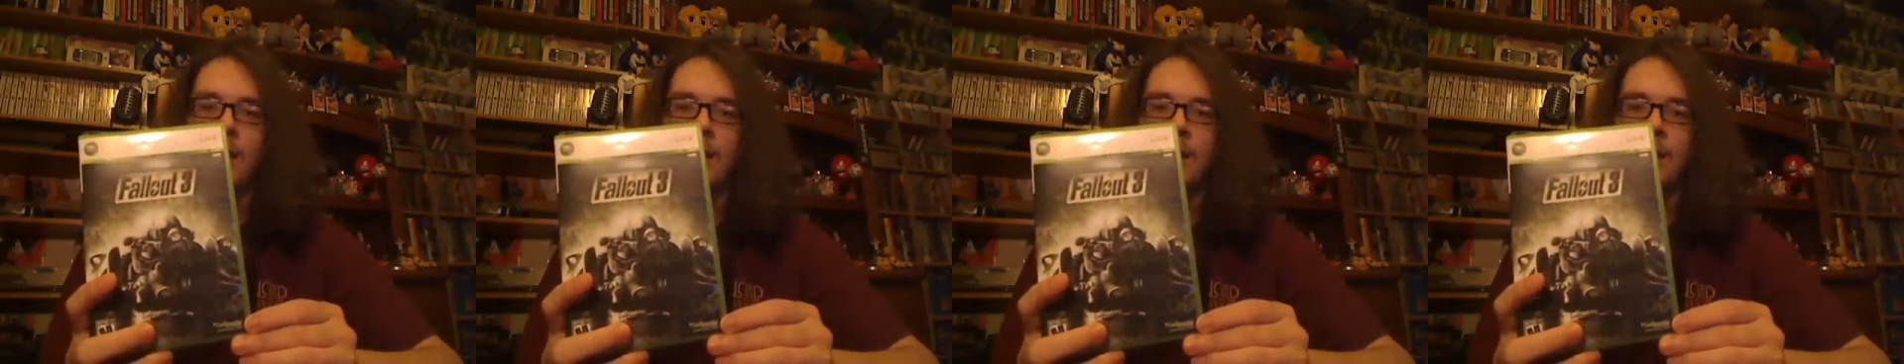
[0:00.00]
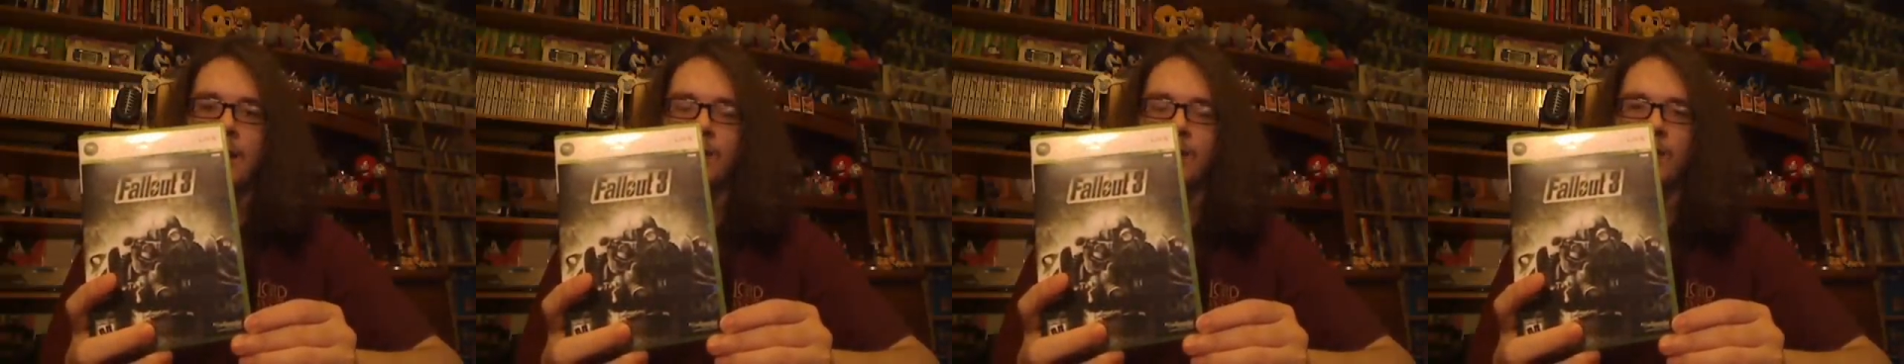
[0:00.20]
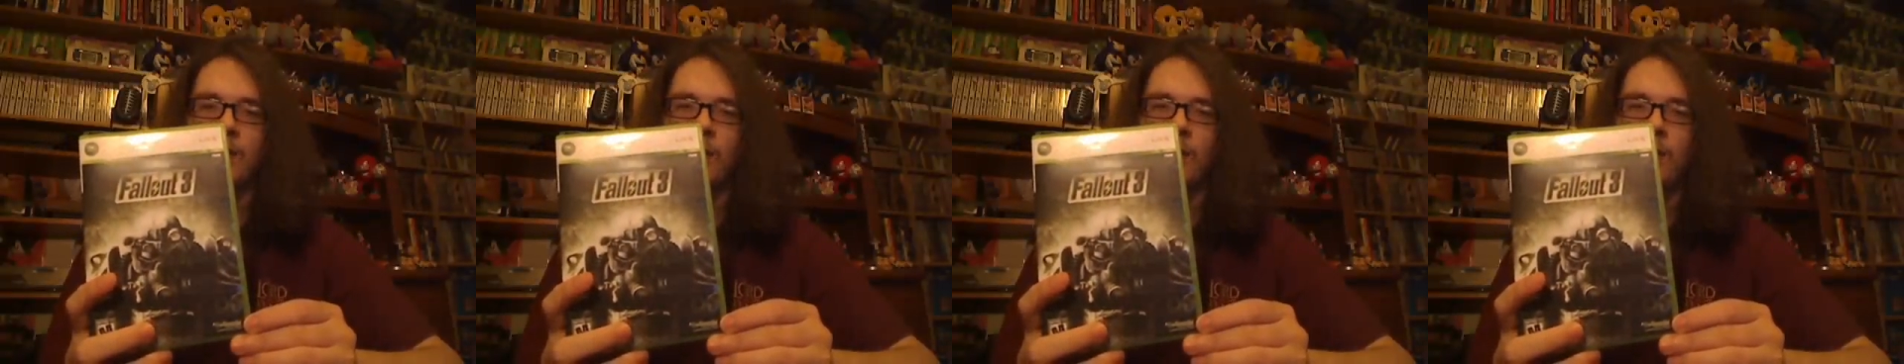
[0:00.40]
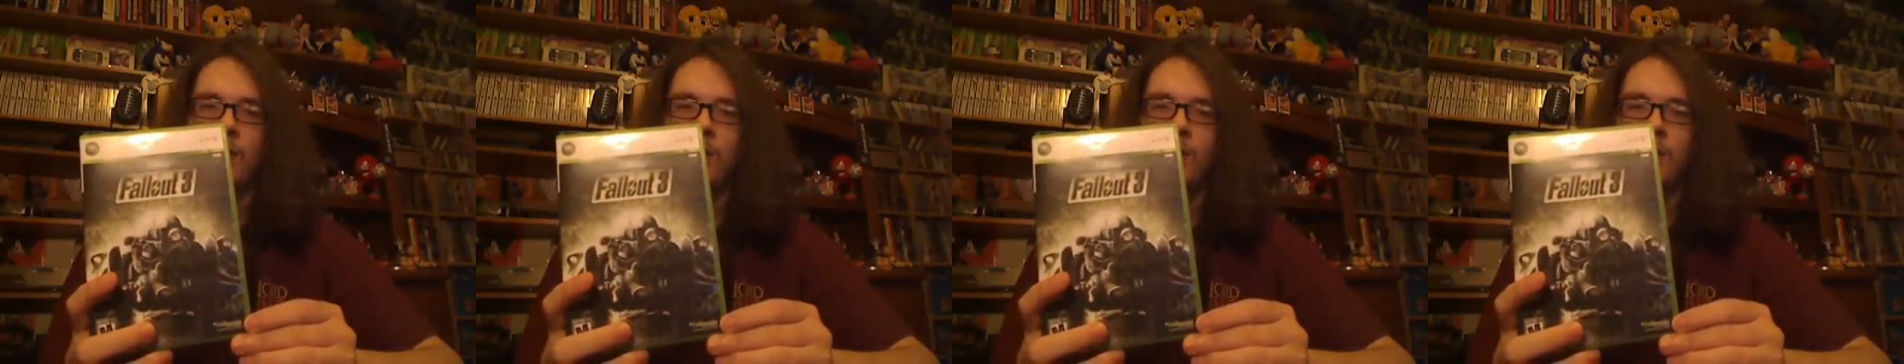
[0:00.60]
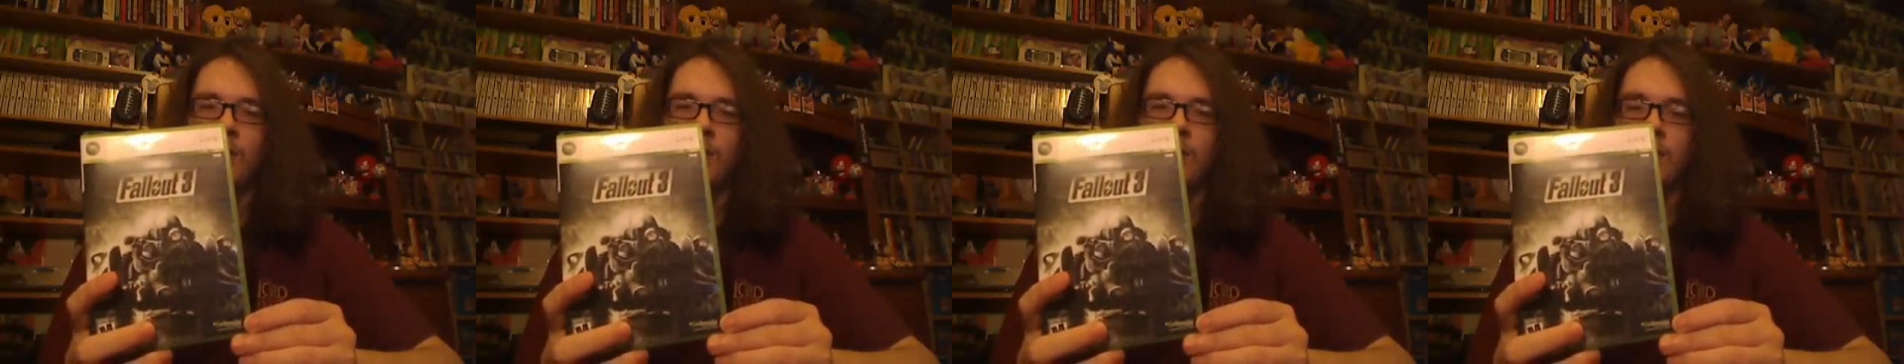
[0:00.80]
it's
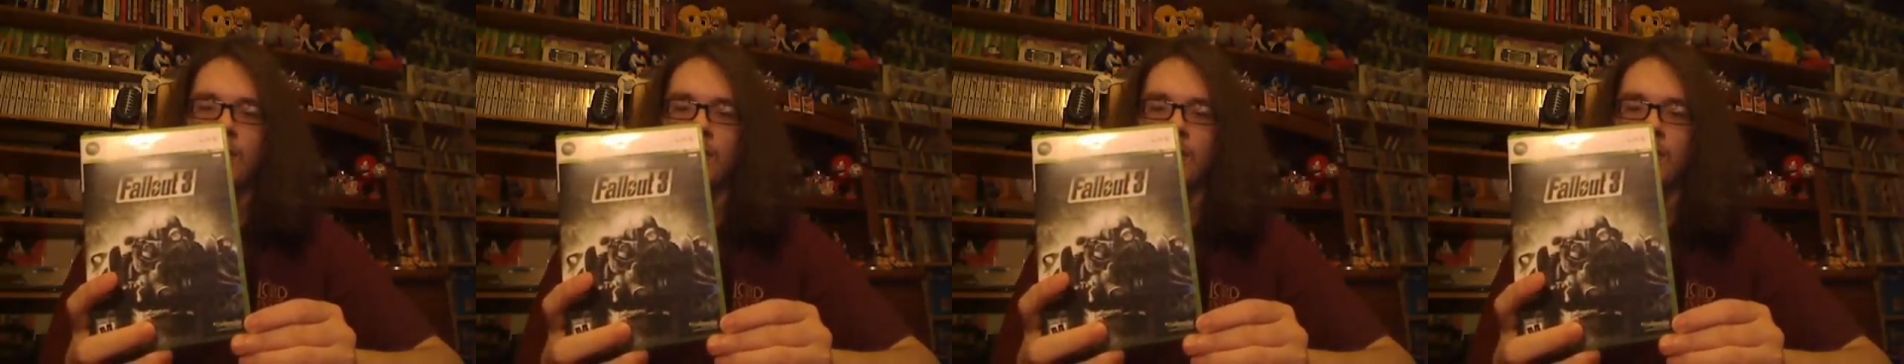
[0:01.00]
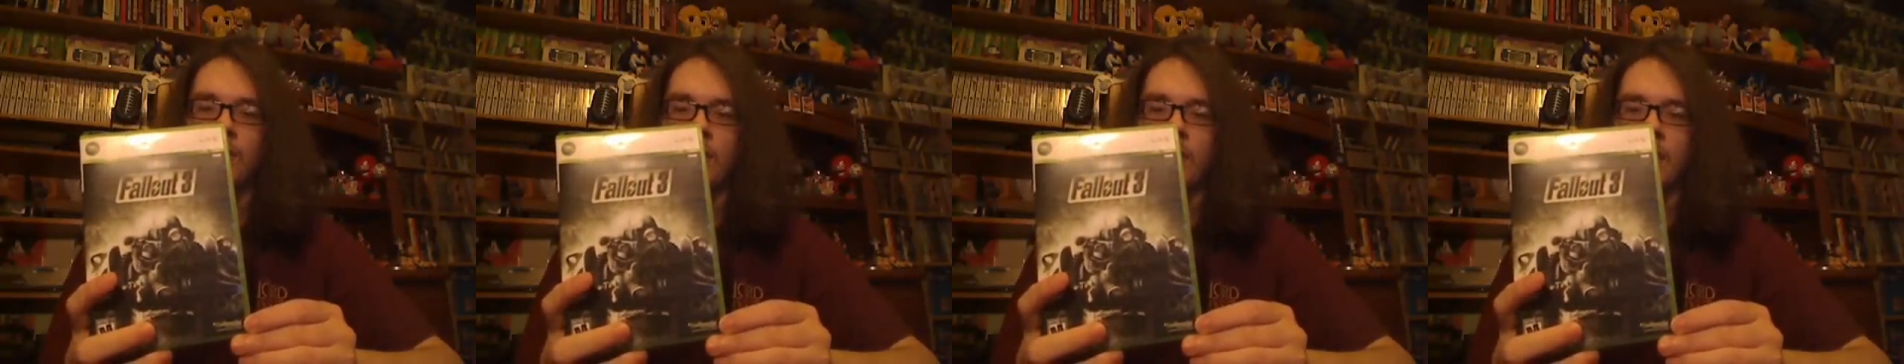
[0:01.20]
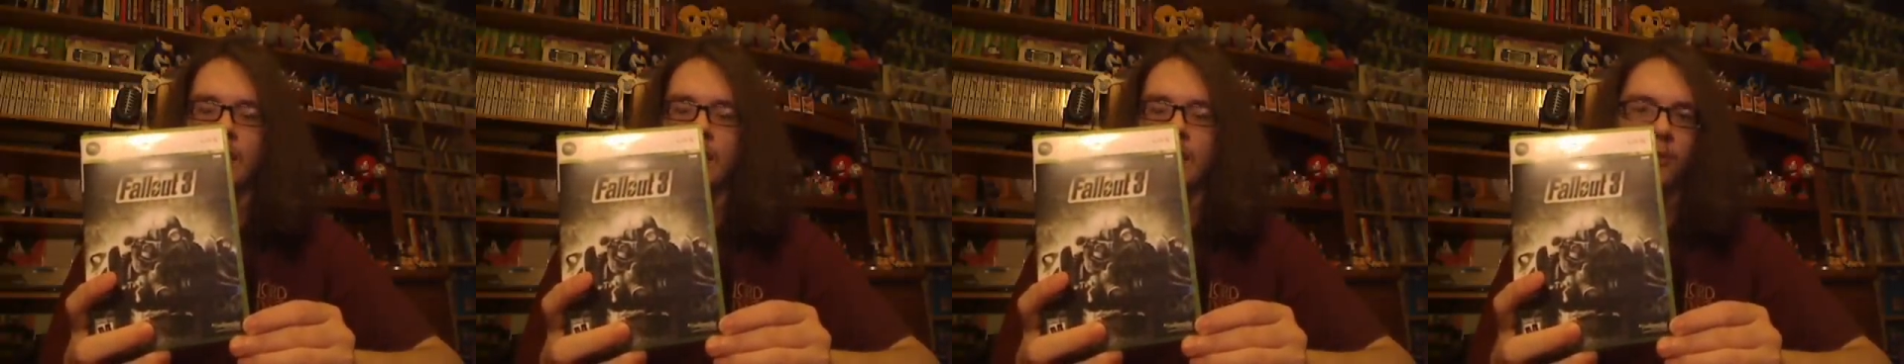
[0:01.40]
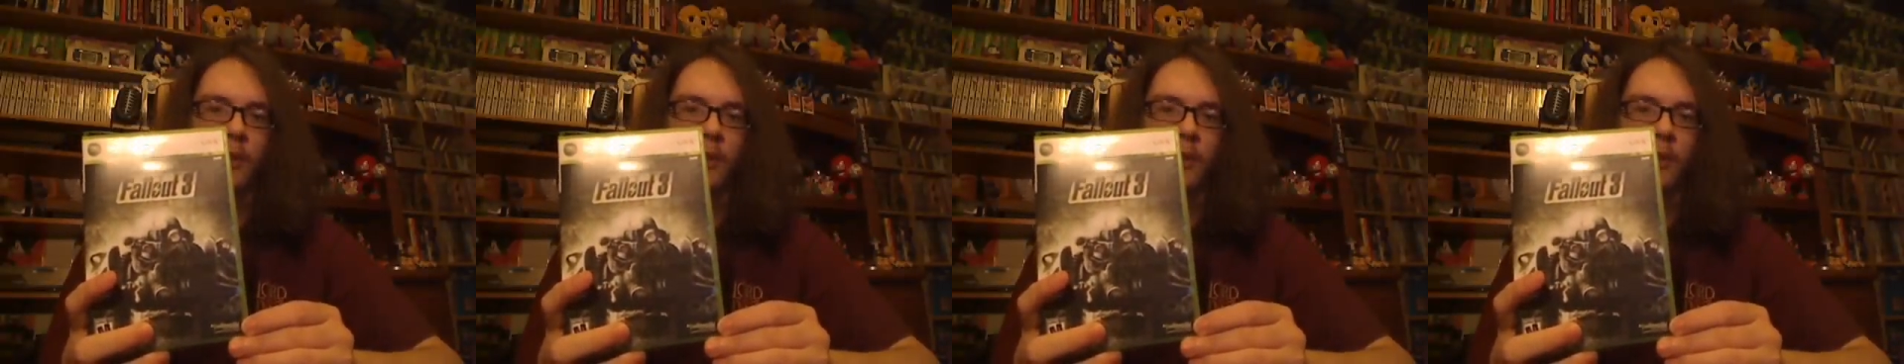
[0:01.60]
so stark and